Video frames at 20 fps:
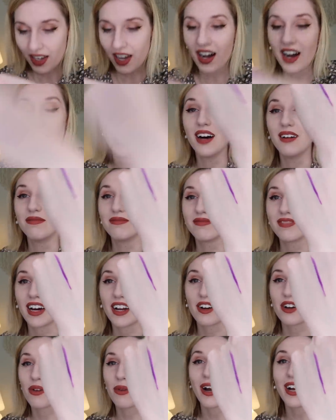I
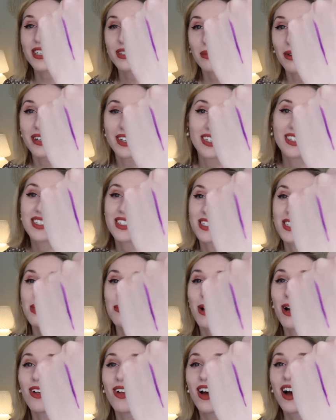don't know why I smelled it. It doesn't
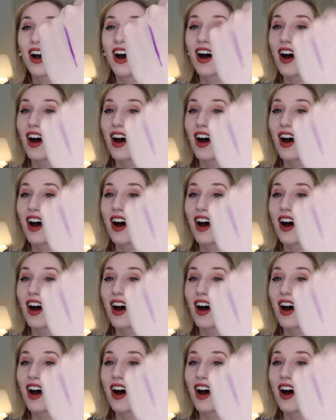smell.